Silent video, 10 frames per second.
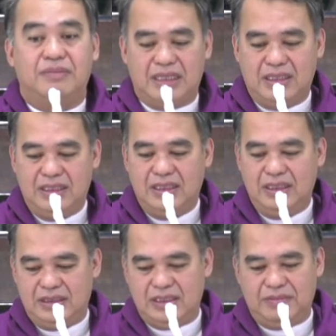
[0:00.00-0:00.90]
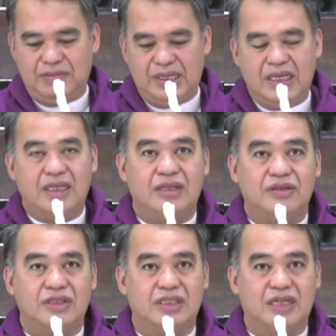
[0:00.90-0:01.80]
pagsamba
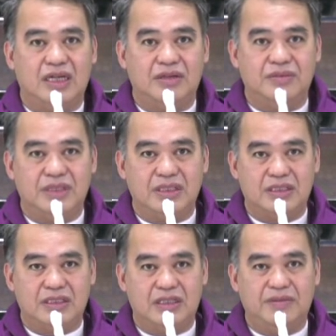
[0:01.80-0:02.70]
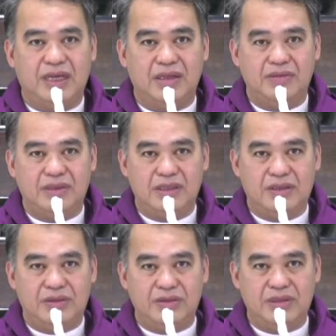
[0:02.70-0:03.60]
dito sa Shrine of Jesus Divine
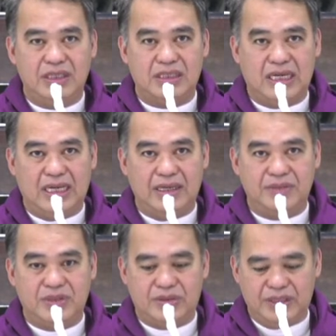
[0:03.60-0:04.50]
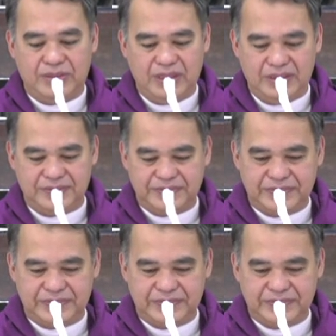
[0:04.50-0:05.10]
Word through this live streaming.